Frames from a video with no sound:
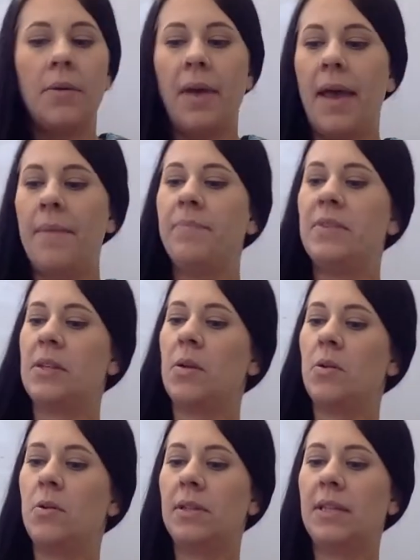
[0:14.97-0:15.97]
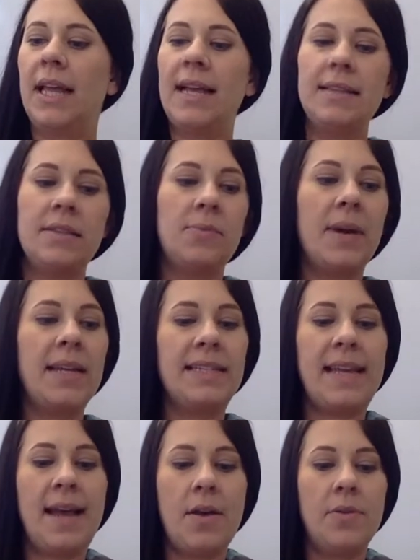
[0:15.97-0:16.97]
Okay, so let's write
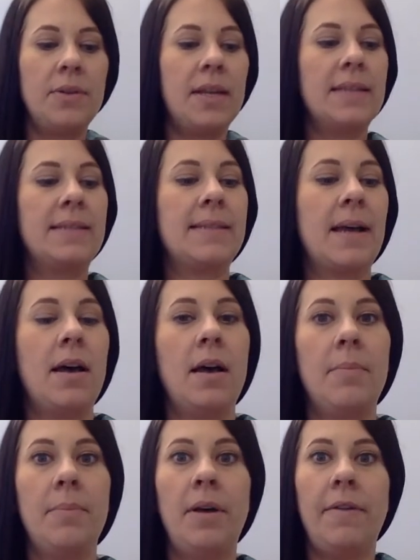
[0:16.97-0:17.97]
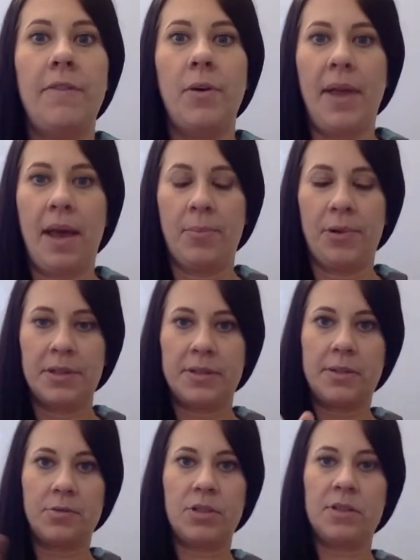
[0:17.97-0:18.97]
down some vocab words.
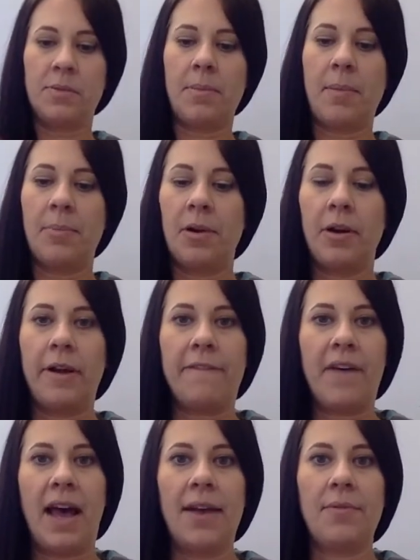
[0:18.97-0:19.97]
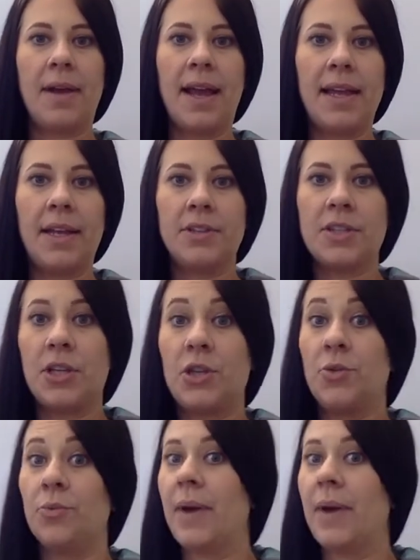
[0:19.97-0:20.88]
So just remember, if I write, you